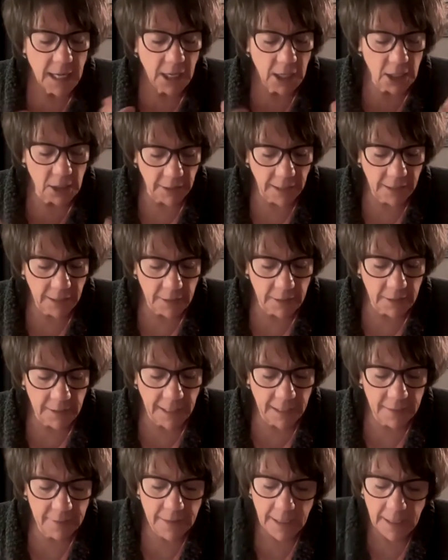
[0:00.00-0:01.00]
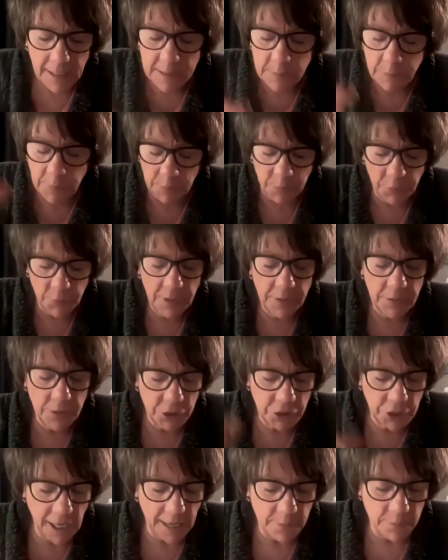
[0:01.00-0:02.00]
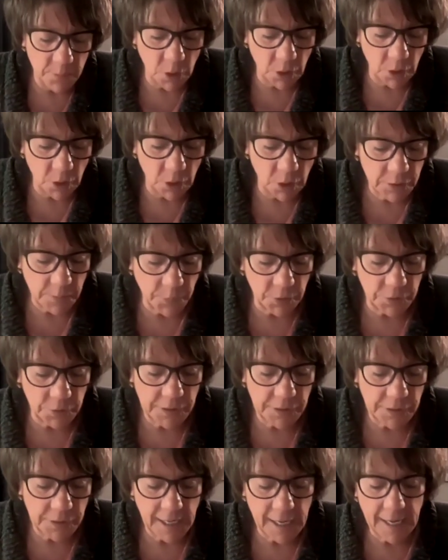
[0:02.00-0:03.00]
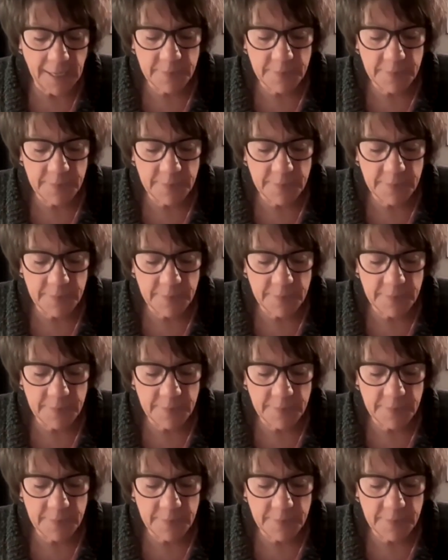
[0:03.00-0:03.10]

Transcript: Click the link that has been put in the chat multiple times